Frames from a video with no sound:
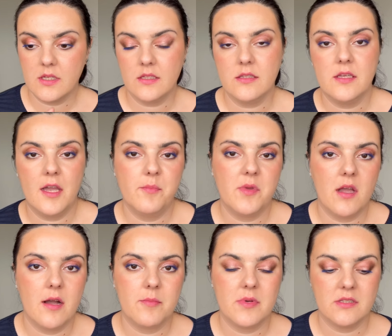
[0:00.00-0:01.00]
Candy Yum
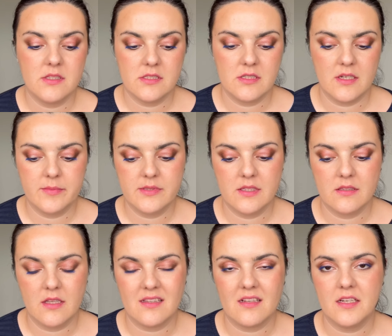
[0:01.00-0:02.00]
Yum, it is a lipstick
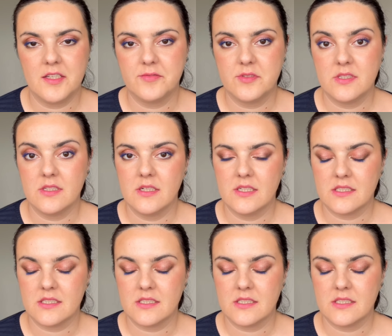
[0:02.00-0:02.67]
that leaves a